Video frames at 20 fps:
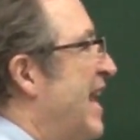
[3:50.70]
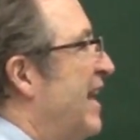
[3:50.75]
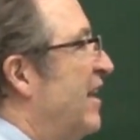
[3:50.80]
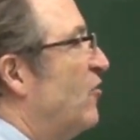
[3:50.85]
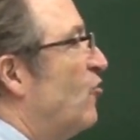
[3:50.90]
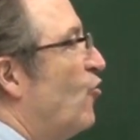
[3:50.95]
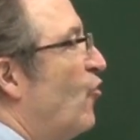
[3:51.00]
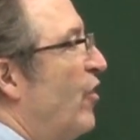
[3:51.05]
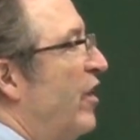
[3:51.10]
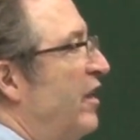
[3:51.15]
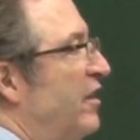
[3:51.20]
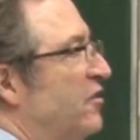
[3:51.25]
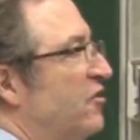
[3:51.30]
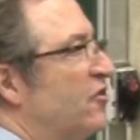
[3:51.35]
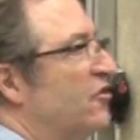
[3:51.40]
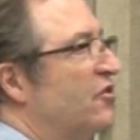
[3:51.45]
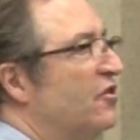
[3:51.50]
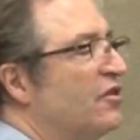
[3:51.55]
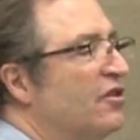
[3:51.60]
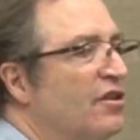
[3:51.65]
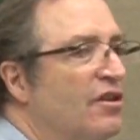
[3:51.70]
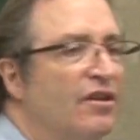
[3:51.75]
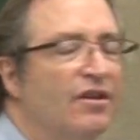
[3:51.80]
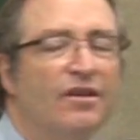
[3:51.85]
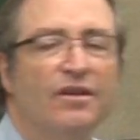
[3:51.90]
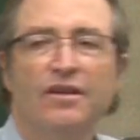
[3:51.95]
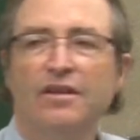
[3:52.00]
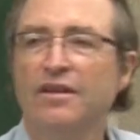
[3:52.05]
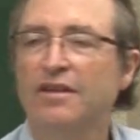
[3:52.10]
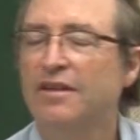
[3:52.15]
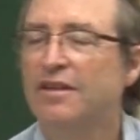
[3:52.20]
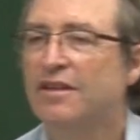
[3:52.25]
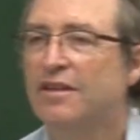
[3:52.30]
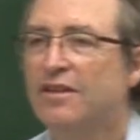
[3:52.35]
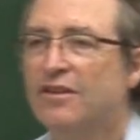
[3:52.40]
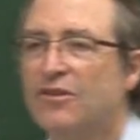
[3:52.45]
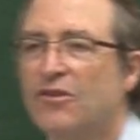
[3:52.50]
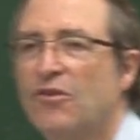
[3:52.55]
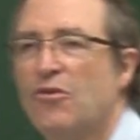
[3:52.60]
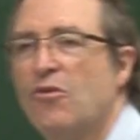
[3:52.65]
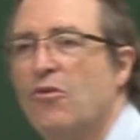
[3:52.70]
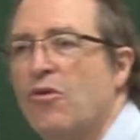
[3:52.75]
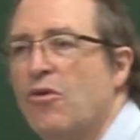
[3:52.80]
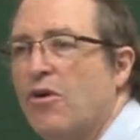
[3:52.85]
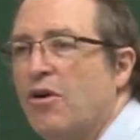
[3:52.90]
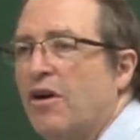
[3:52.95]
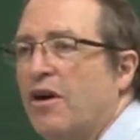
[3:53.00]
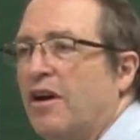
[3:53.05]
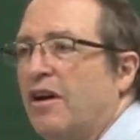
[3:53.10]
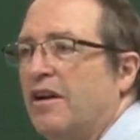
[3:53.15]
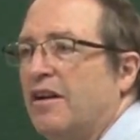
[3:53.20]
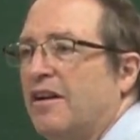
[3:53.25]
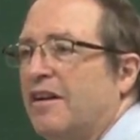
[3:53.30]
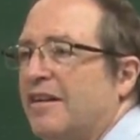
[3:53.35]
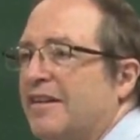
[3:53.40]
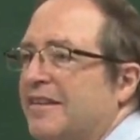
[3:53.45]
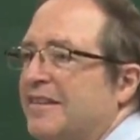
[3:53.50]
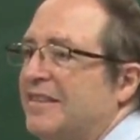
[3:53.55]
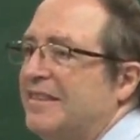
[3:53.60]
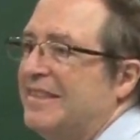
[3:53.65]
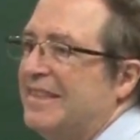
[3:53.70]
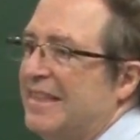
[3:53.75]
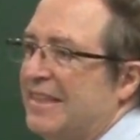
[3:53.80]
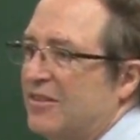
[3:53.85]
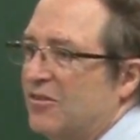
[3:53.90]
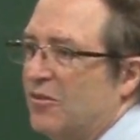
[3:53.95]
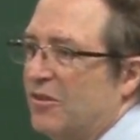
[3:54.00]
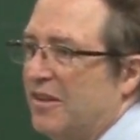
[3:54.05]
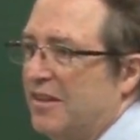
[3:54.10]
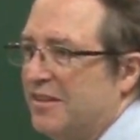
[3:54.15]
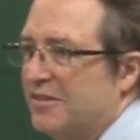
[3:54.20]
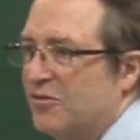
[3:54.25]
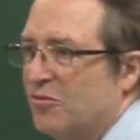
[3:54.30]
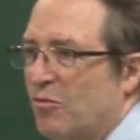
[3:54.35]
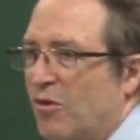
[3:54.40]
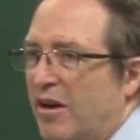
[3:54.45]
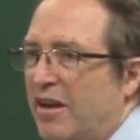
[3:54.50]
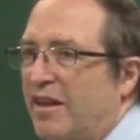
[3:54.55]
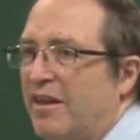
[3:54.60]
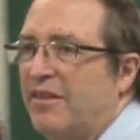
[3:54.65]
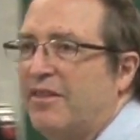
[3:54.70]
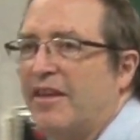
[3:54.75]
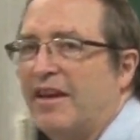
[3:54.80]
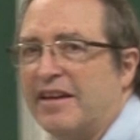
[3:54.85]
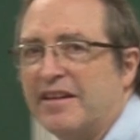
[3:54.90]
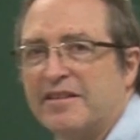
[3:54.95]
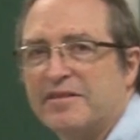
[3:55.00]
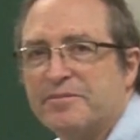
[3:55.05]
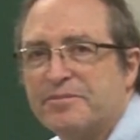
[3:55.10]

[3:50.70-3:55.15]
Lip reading: increase or decrease? What do you think?